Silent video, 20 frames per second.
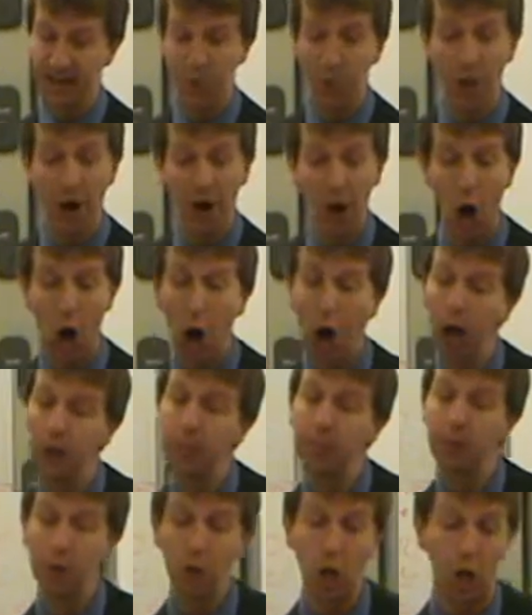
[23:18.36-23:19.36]
You want to
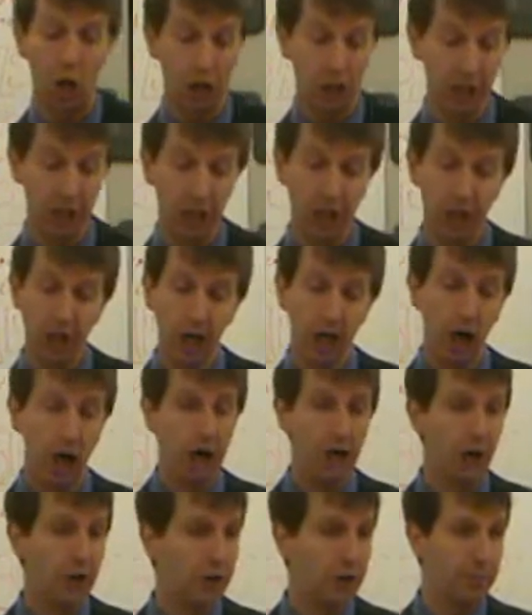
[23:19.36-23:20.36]
unplug.
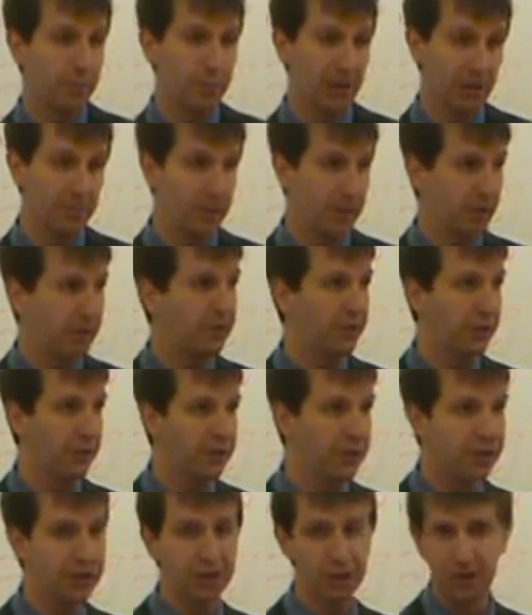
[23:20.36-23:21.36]
Another big myth, in
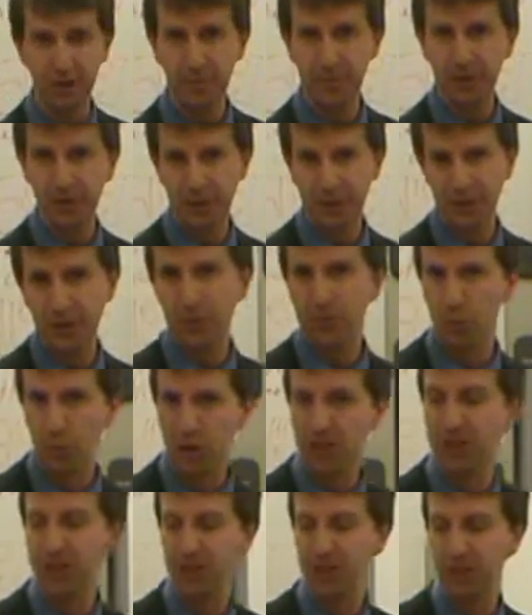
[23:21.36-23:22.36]
addition to the myth of
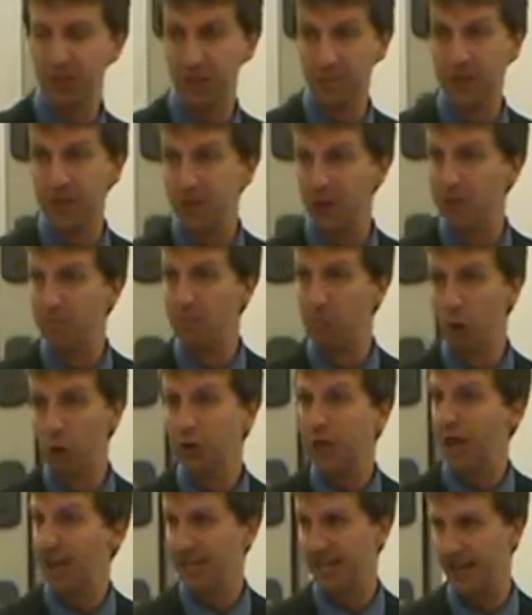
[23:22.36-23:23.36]
inspiration, is the myth of
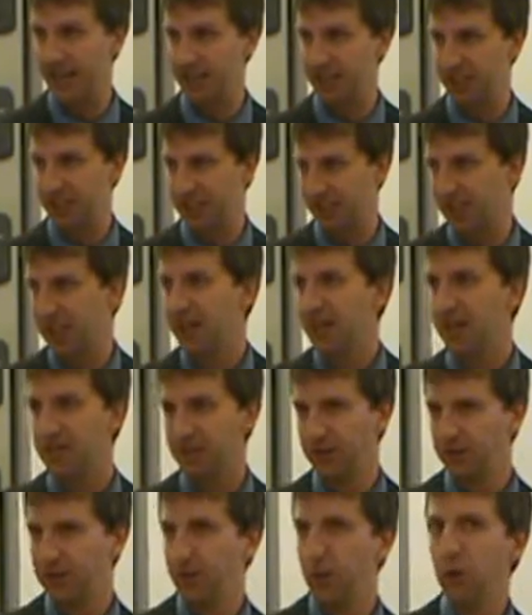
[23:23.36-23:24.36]
multitasking.
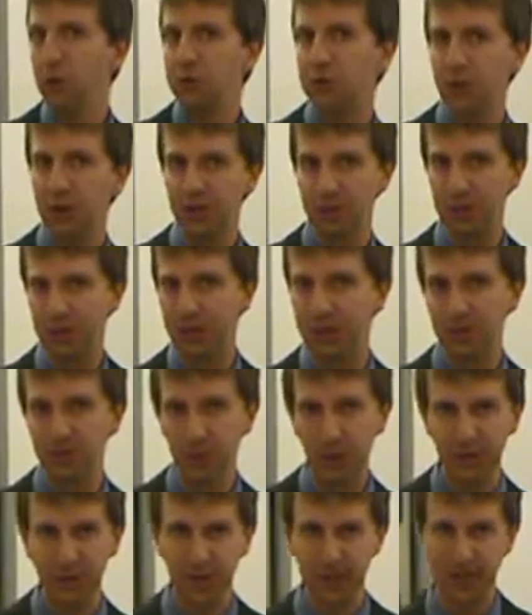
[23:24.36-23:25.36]
There's no such thing as
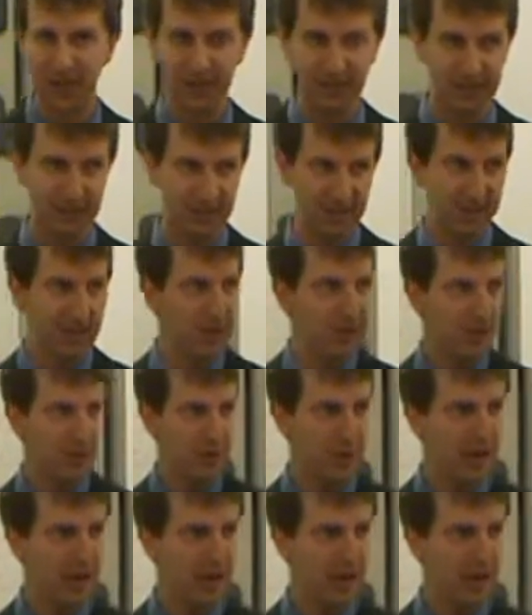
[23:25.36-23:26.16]
multitasking. You